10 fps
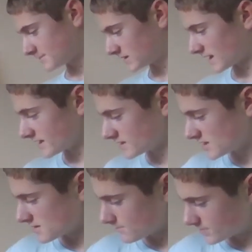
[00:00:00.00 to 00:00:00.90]
play
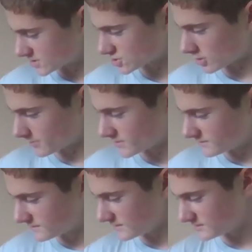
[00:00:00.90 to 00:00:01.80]
bishop
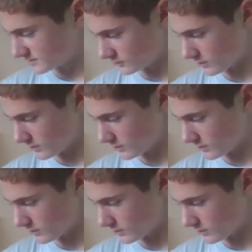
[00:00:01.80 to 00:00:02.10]
d2.